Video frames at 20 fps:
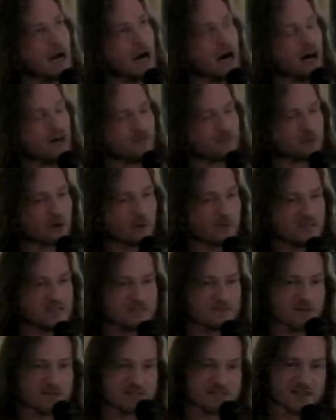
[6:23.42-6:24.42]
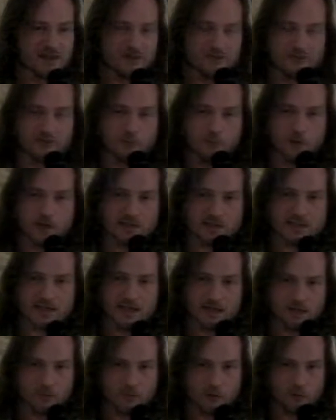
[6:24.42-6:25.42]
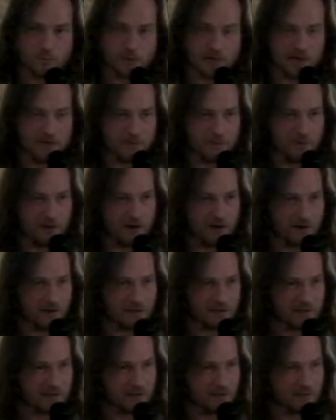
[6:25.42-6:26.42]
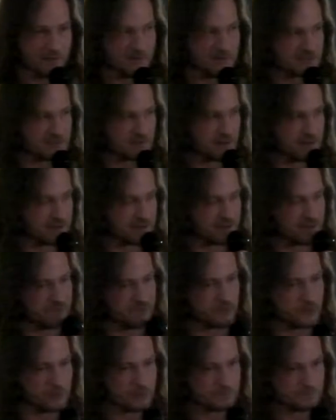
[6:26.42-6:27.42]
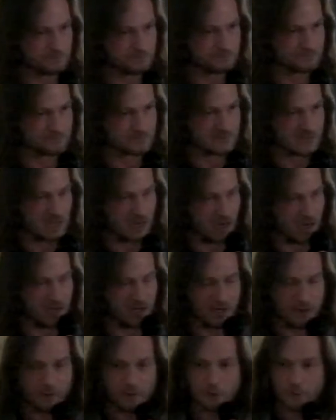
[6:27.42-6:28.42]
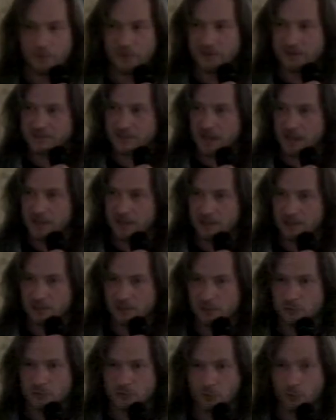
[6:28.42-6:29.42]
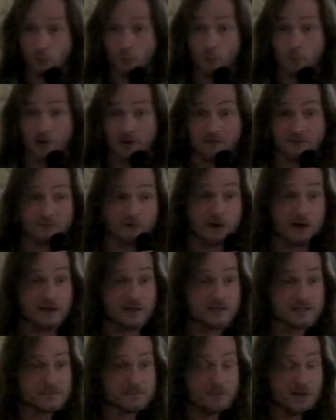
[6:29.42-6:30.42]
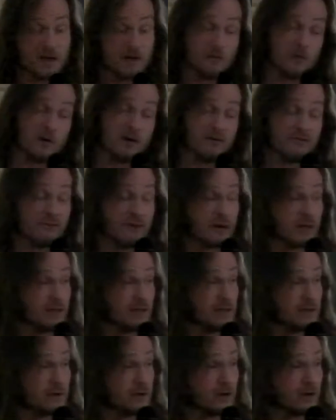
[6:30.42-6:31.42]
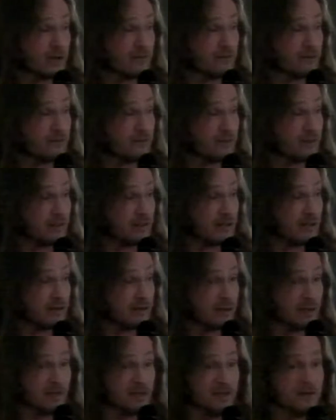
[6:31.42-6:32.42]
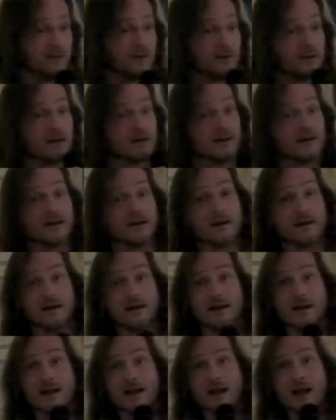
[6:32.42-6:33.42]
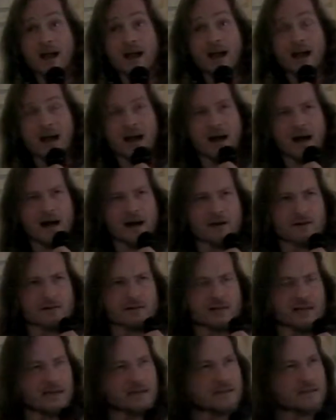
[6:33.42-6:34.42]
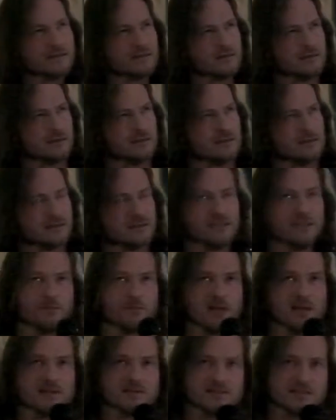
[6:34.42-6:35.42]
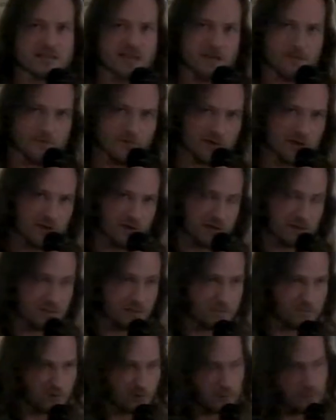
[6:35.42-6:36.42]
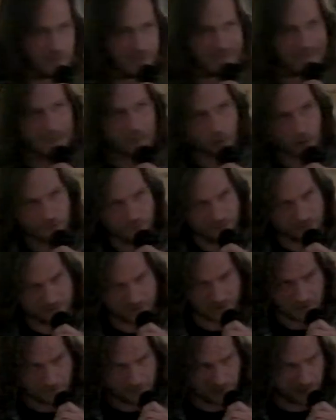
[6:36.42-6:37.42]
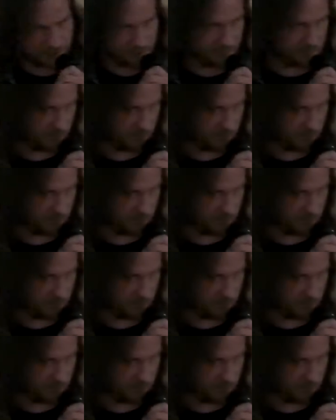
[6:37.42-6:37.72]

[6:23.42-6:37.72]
I've promised myself that one day I will play the part of the king of misery to the full. I know it'll be the day I lose all my friends, but, well, fuck it, you can't have everything now, can you? And on that deeply unstable note, I should probably get off the subject of